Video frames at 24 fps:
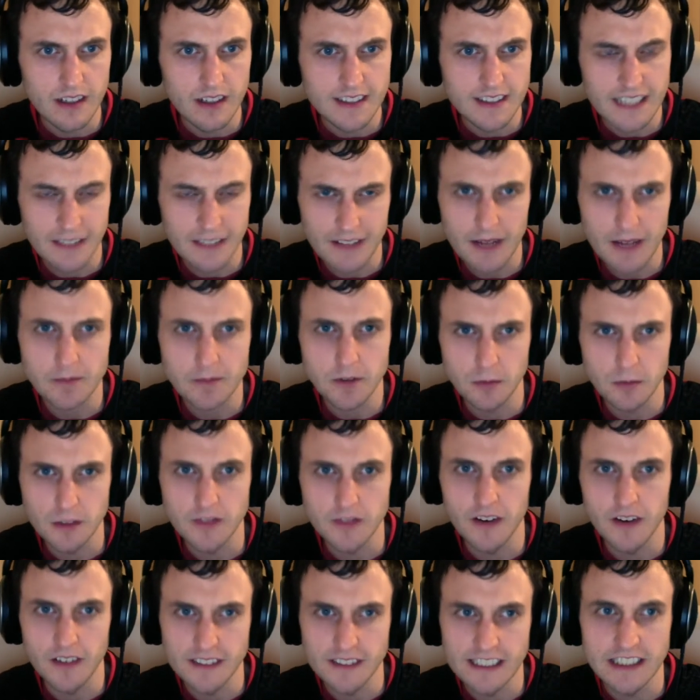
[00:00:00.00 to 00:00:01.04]
Southampton was
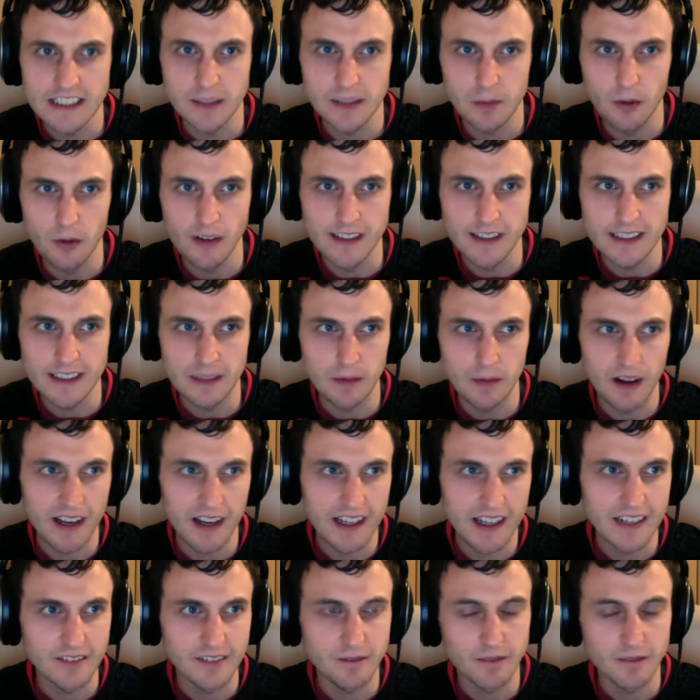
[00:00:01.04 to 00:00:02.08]
very disappointing, but I
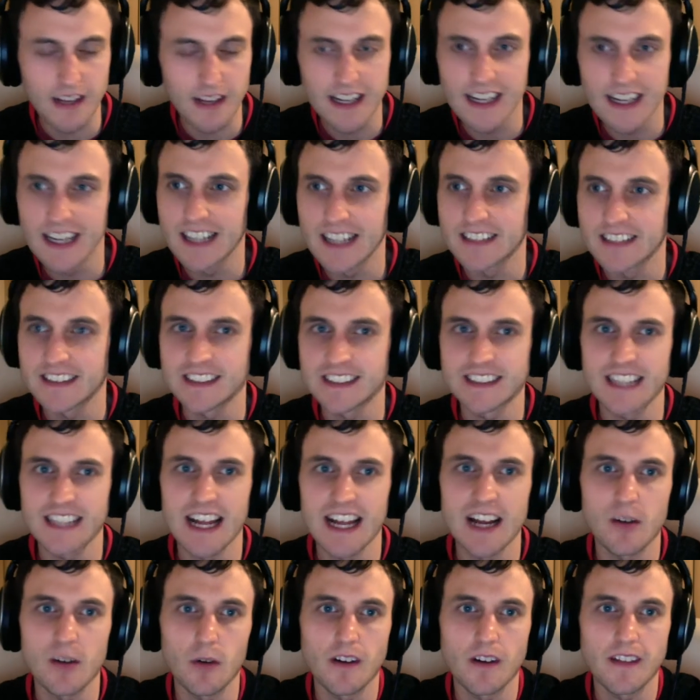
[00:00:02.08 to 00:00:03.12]
can vaguely
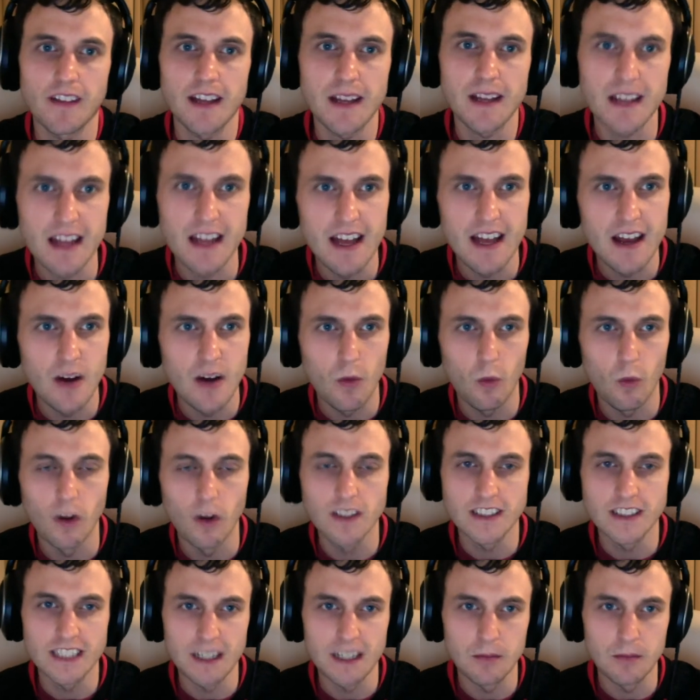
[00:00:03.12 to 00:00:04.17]
understand why they
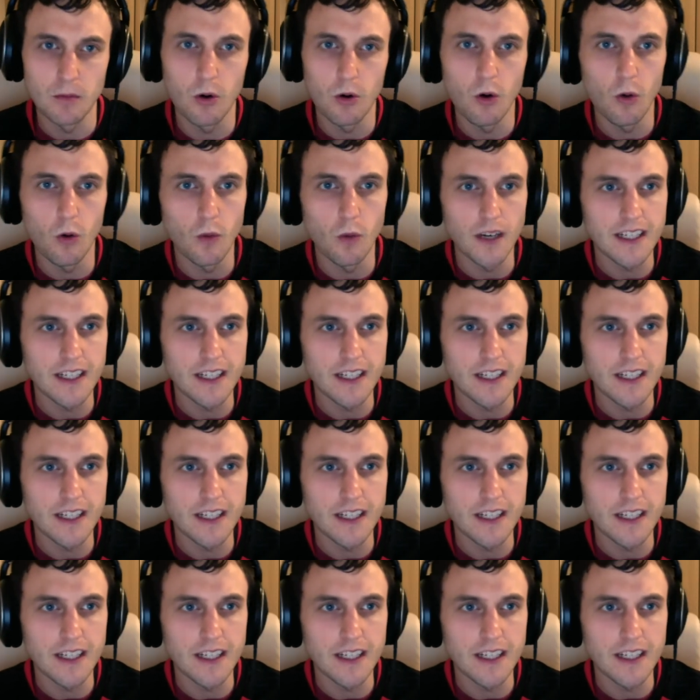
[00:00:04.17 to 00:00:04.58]
wanted it more.